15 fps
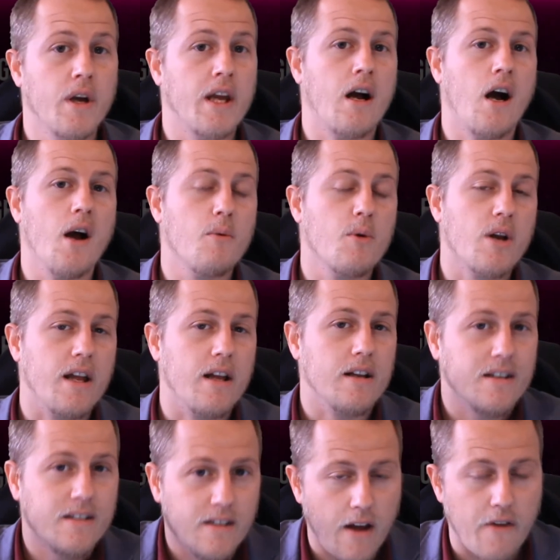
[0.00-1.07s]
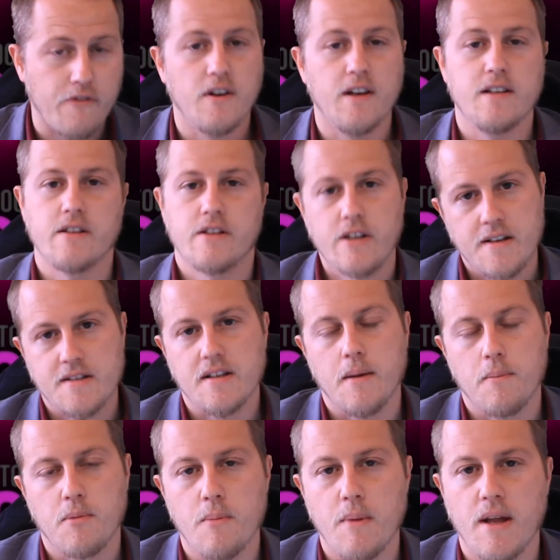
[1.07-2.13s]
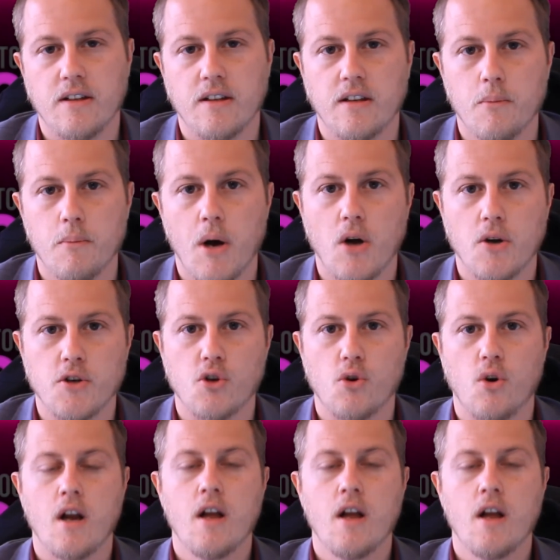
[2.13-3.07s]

I would definitely suggest implementing them on your